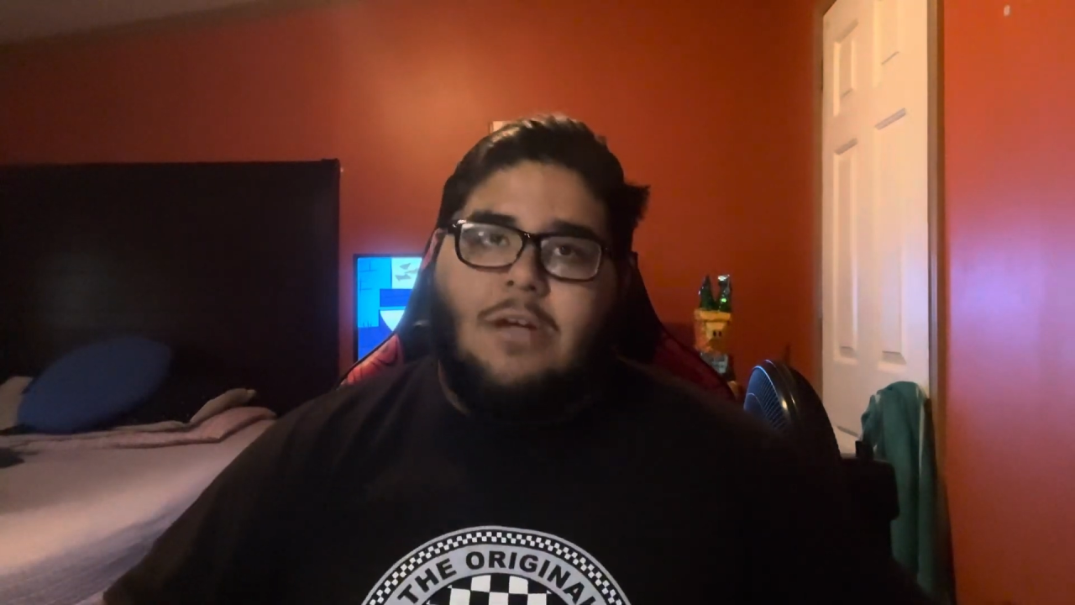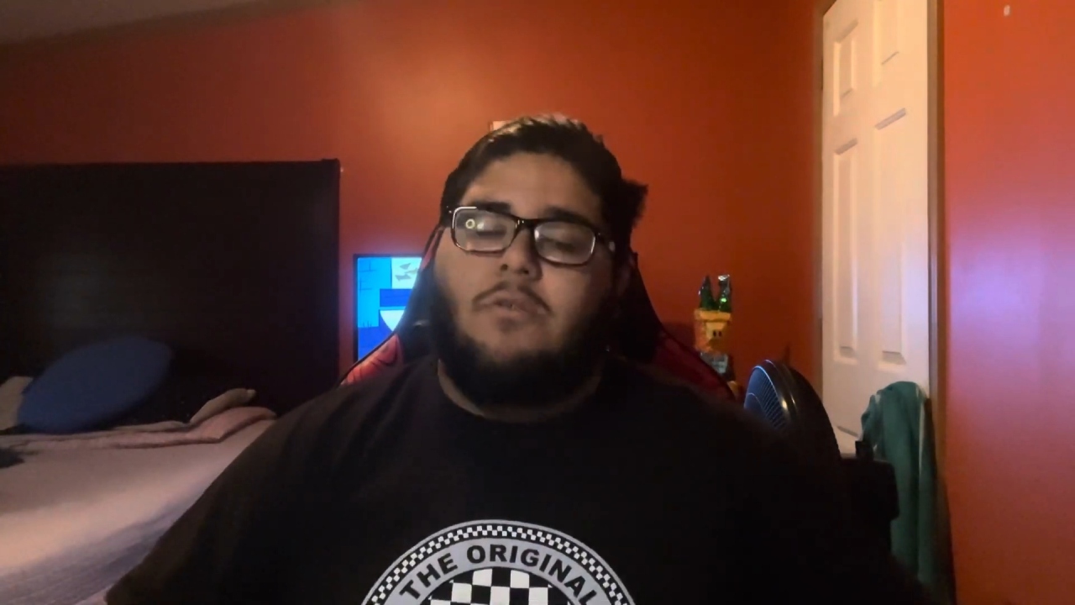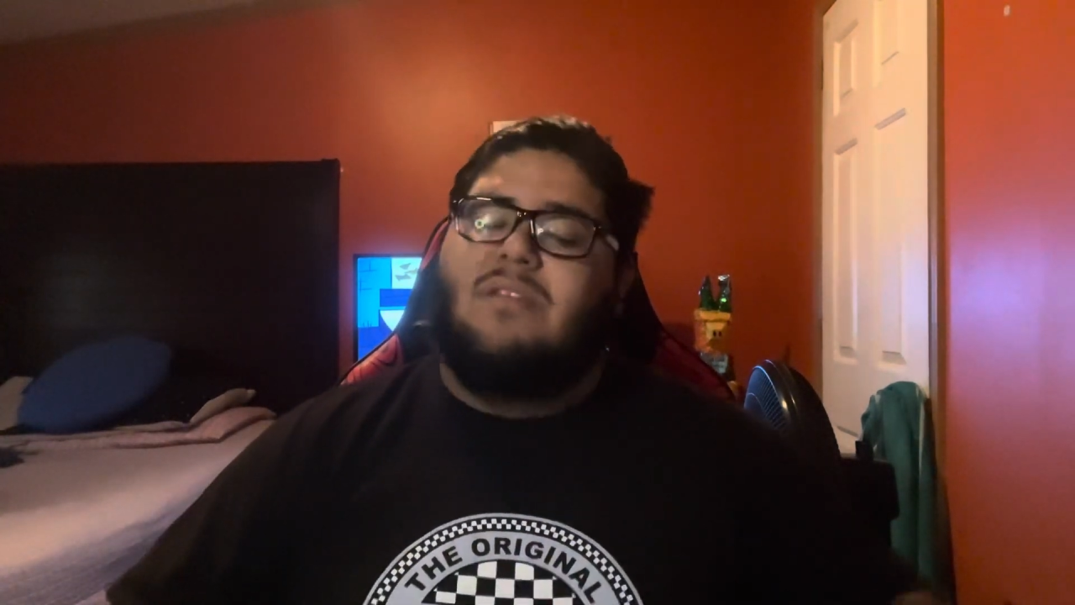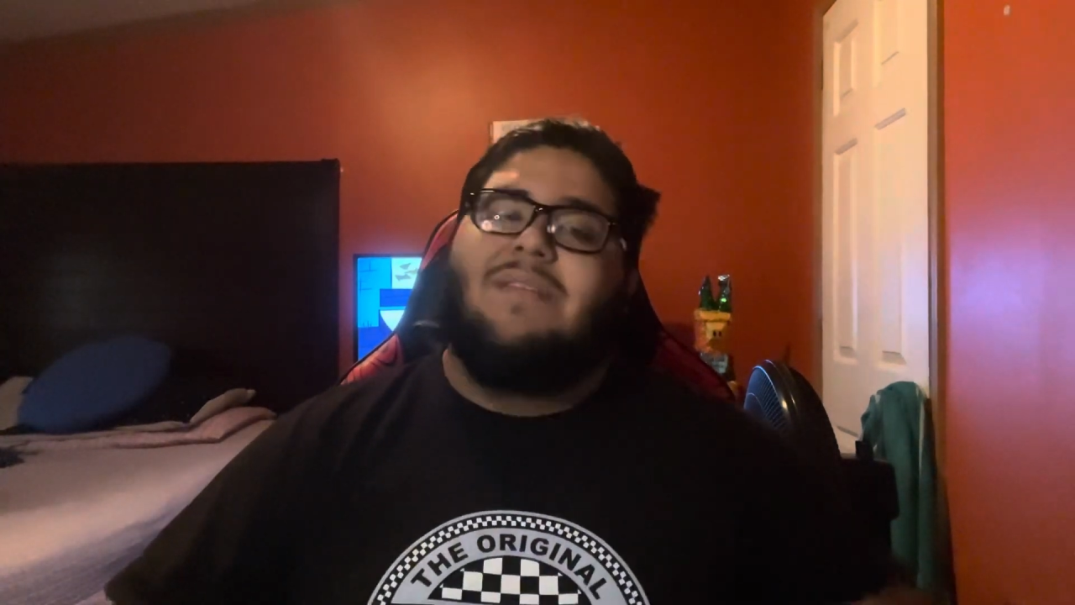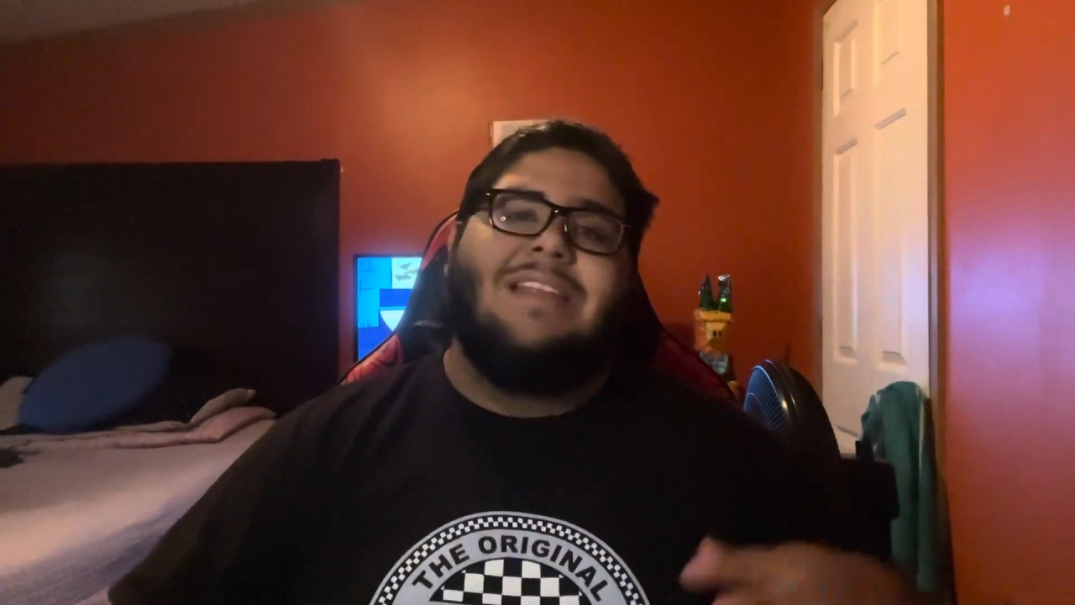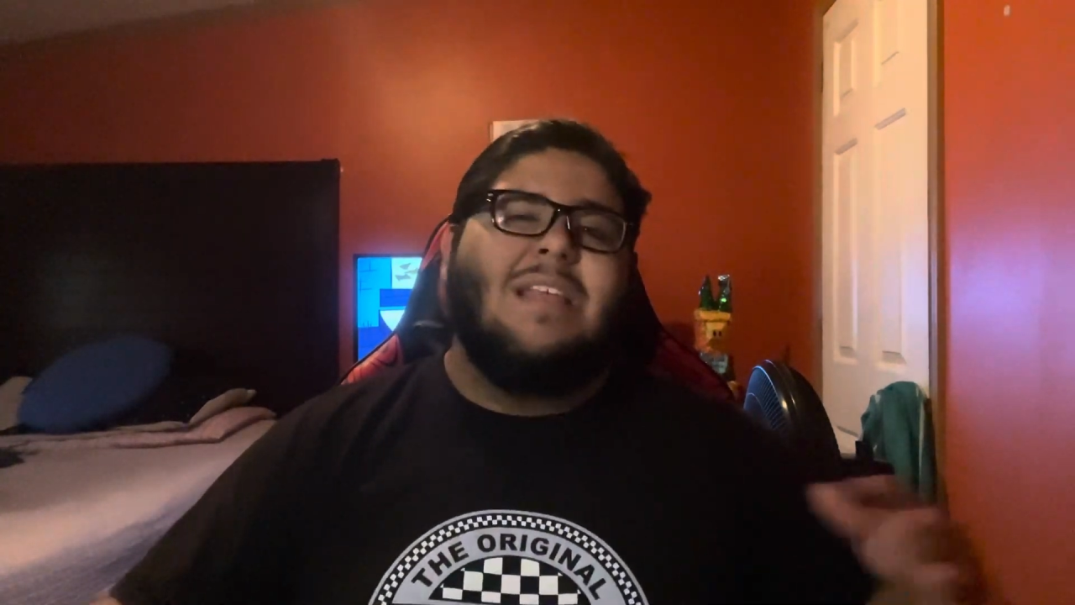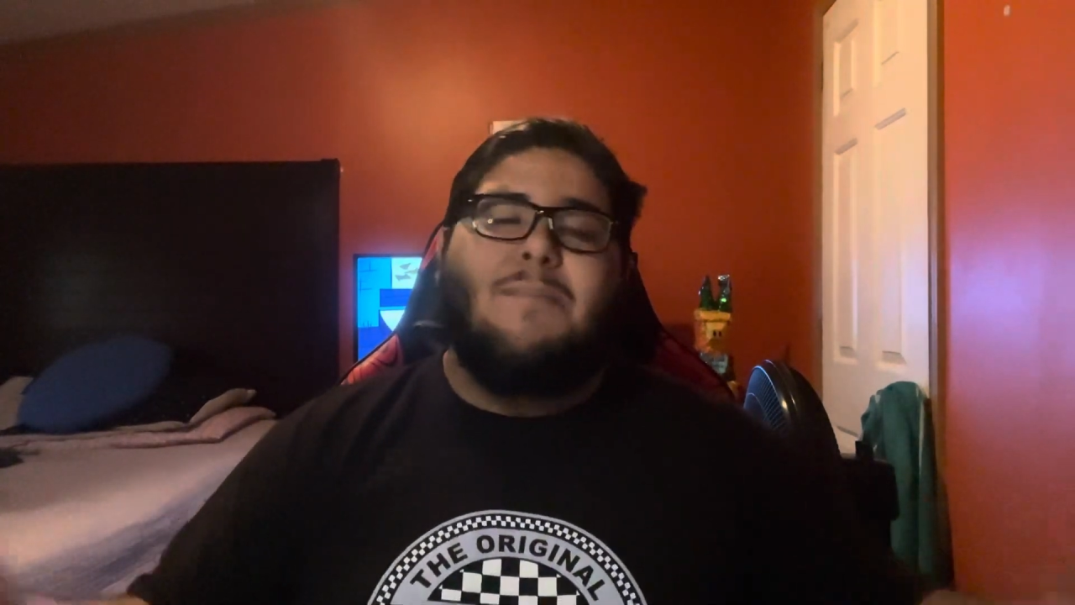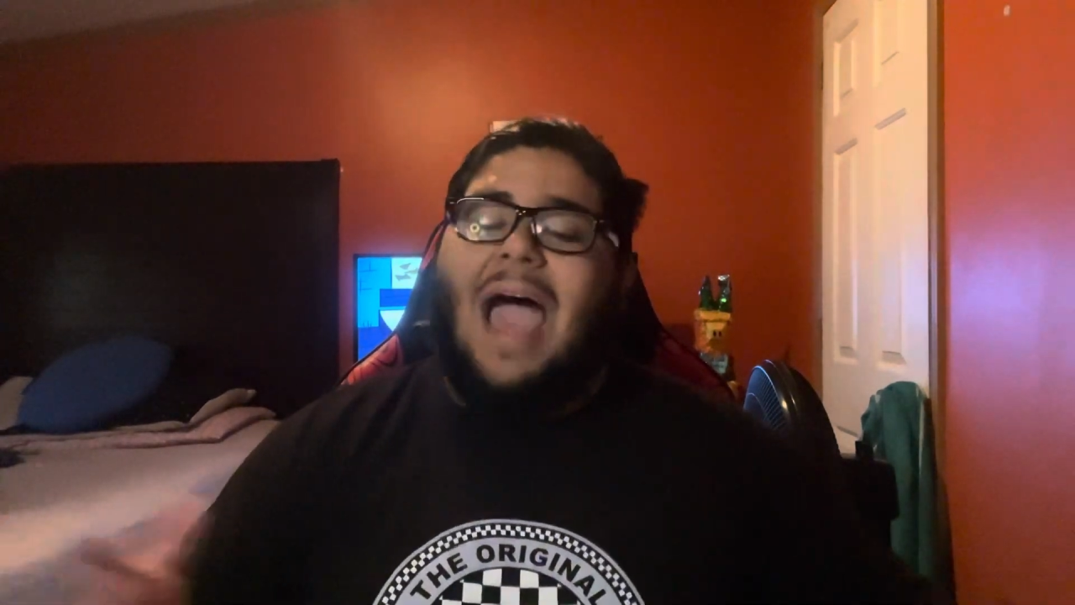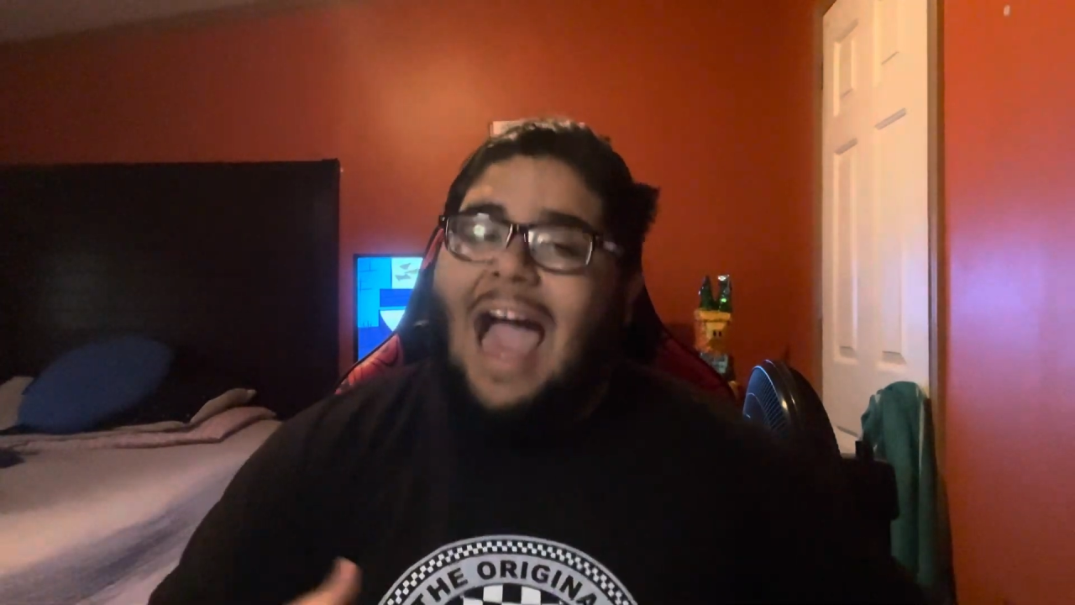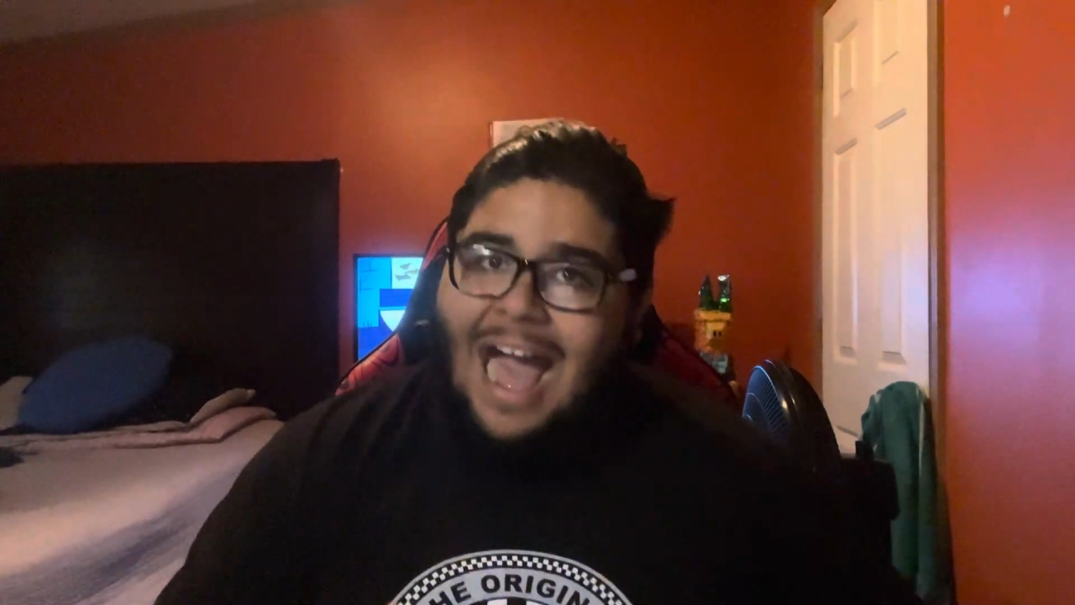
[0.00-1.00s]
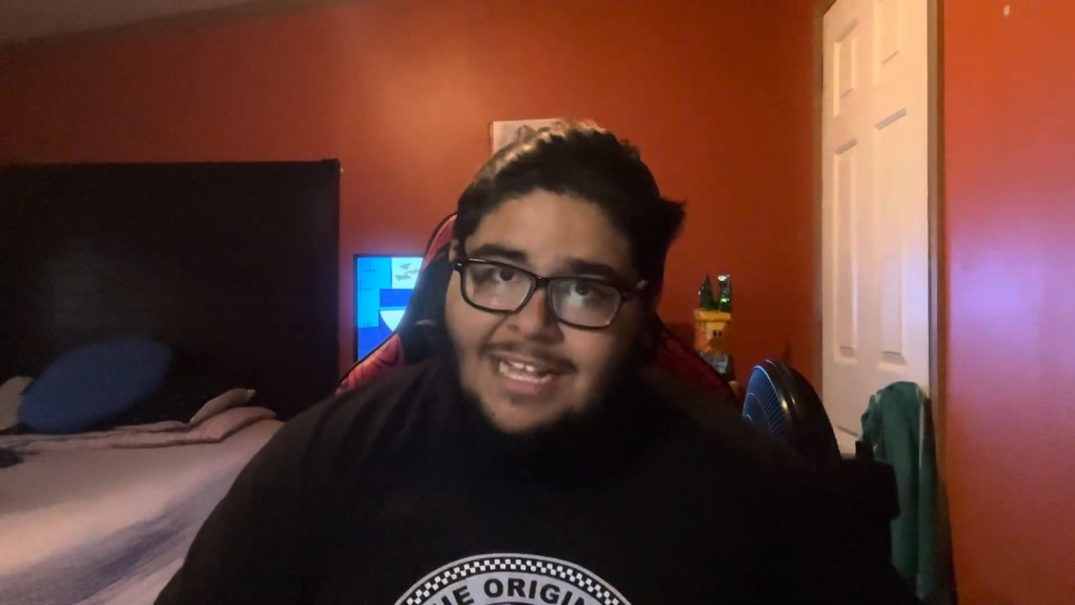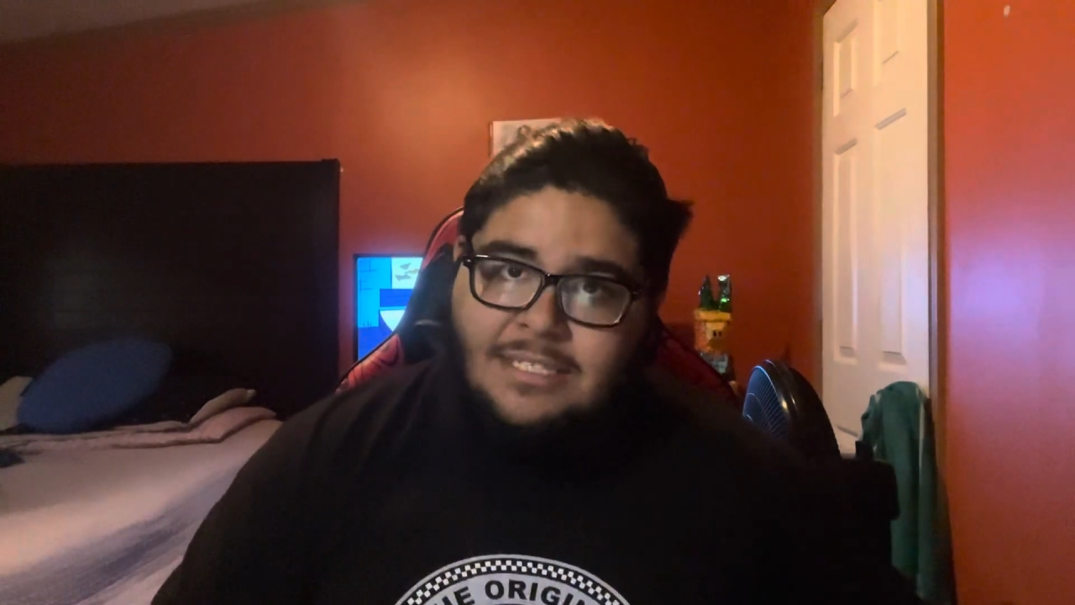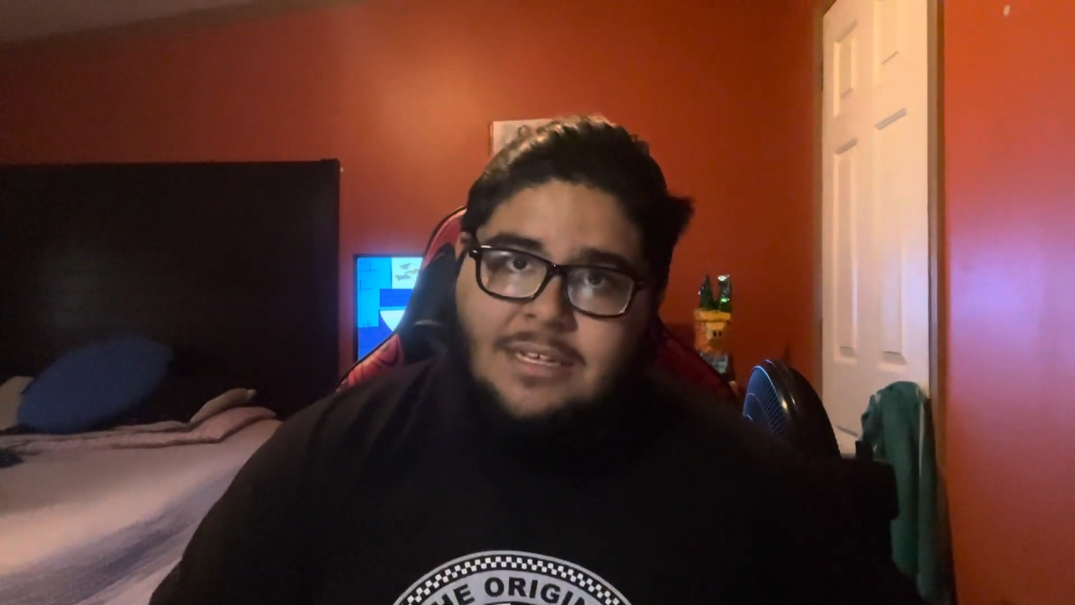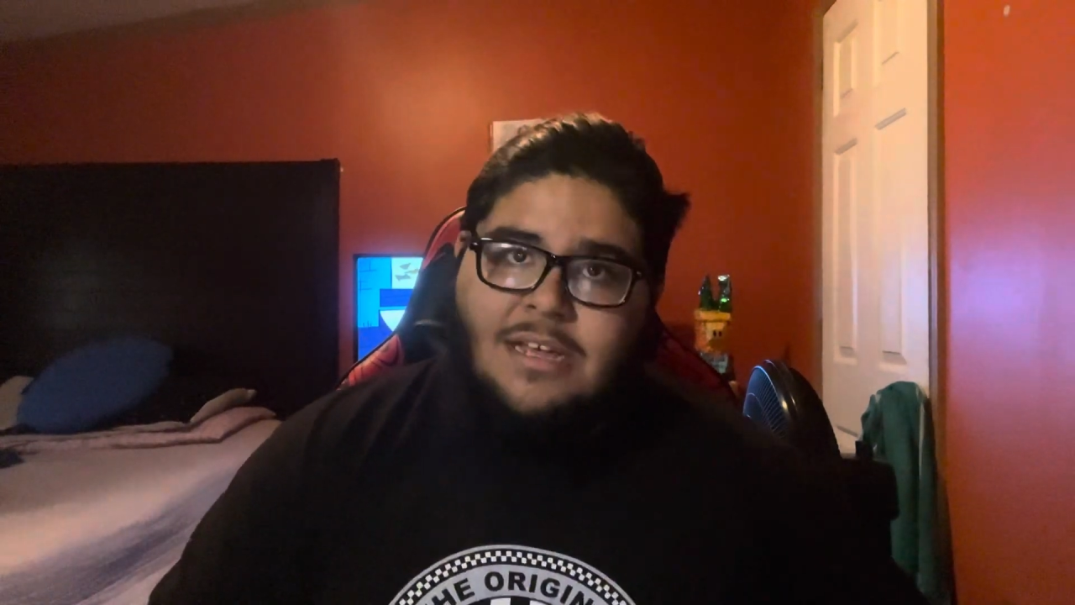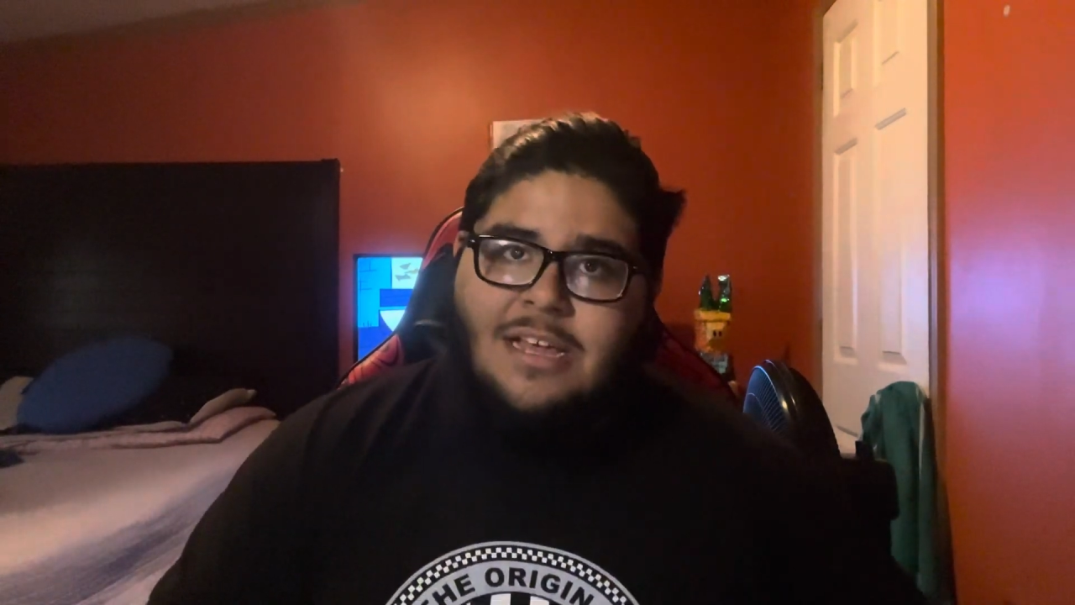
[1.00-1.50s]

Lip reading: or even in the past